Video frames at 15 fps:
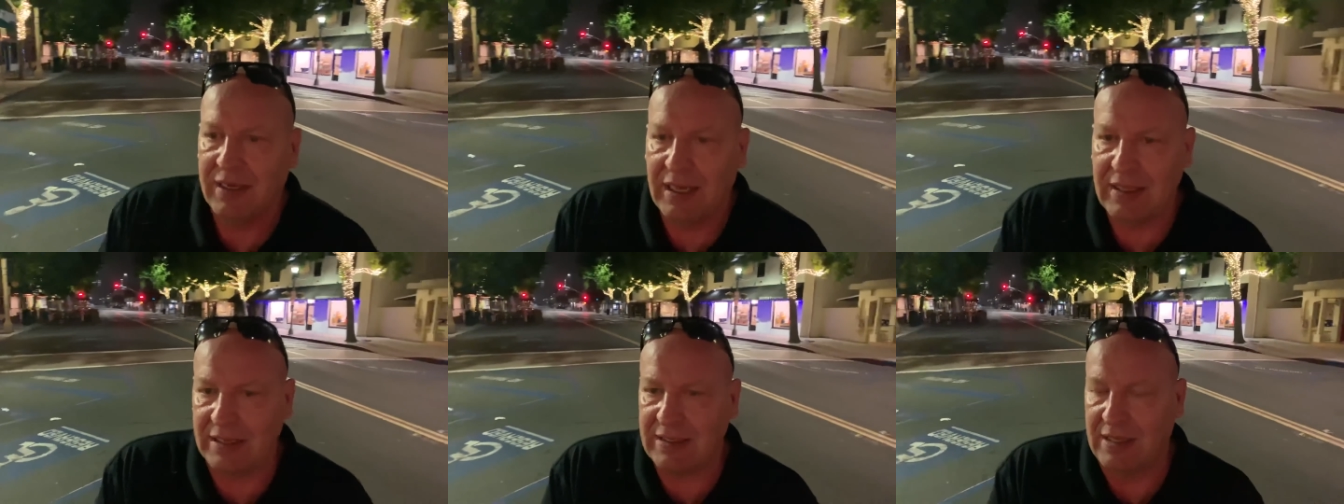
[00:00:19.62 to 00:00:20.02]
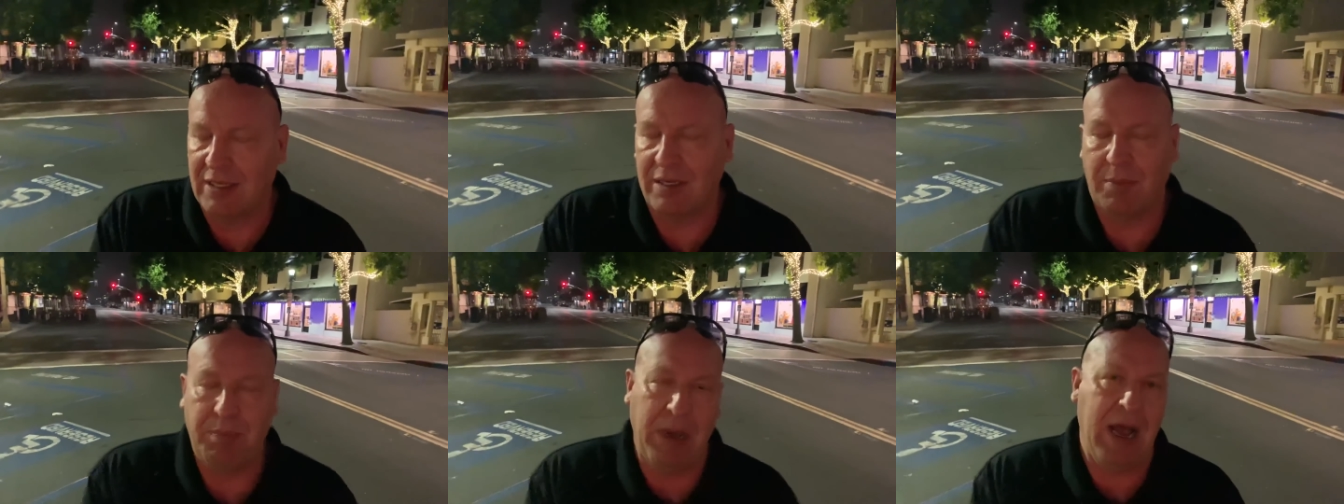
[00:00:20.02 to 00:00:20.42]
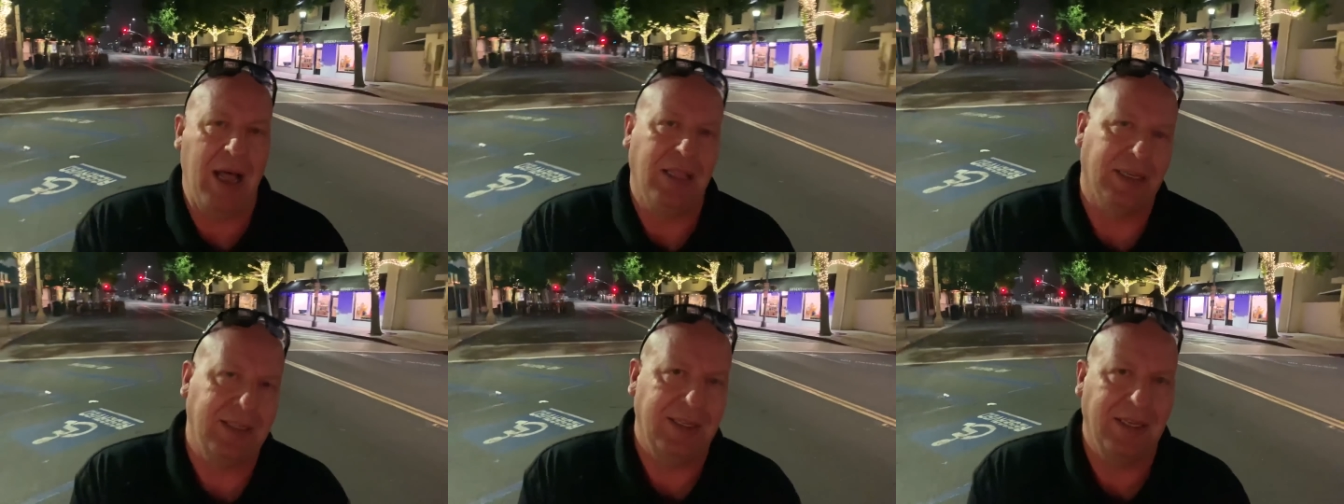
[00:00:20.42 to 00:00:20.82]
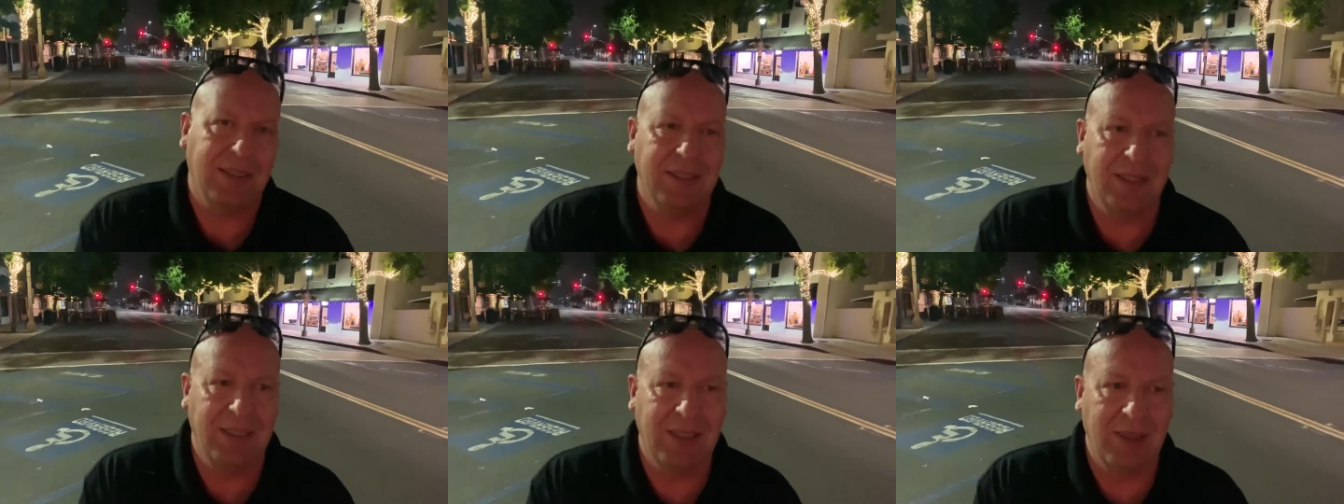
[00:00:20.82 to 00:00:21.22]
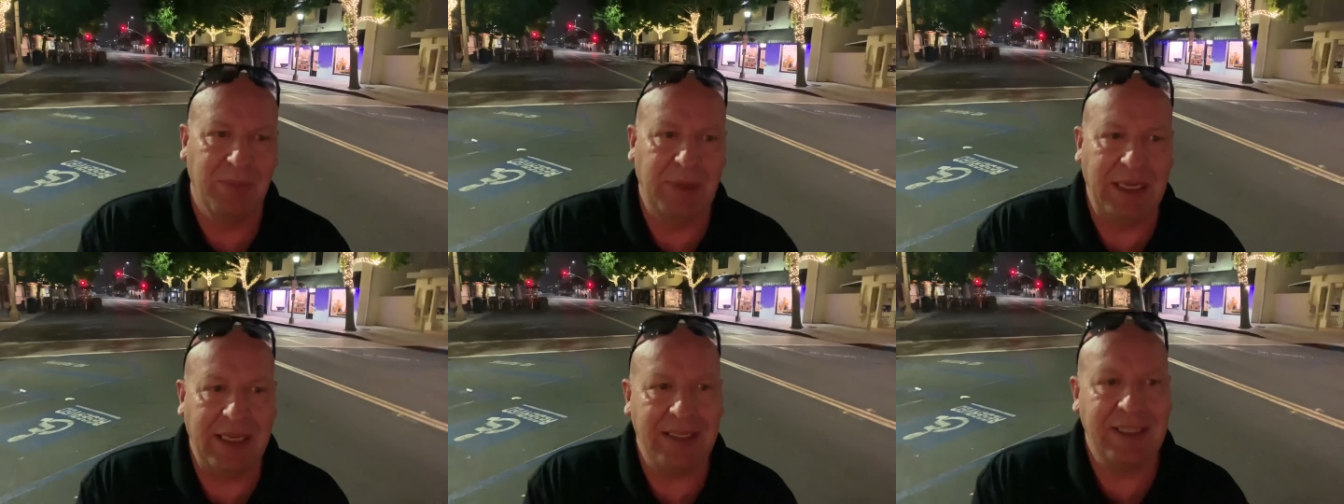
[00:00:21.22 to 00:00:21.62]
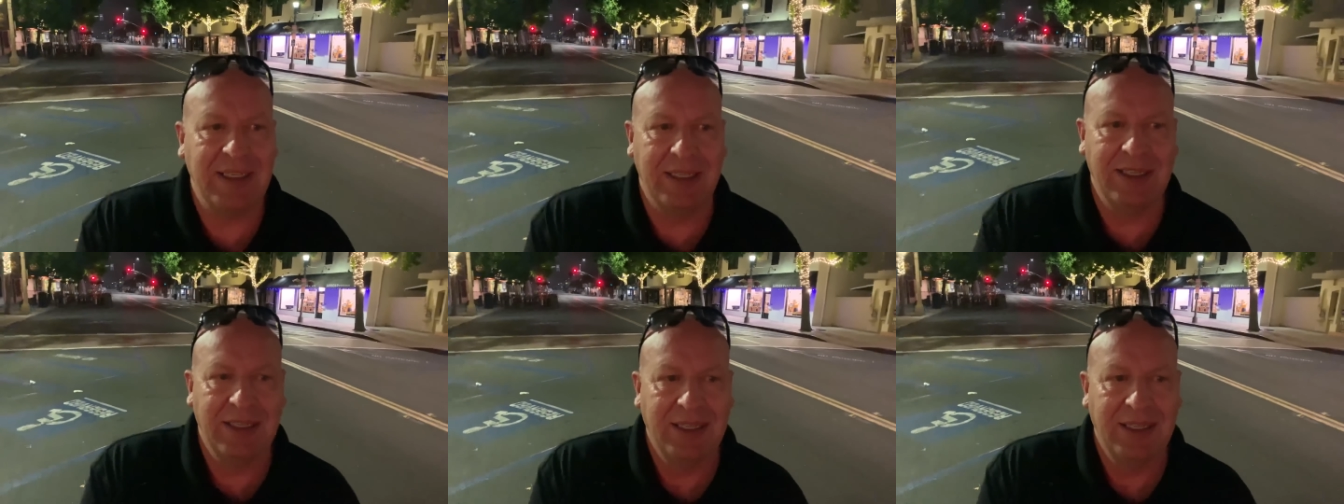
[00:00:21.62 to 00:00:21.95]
I like to look at politics a little bit,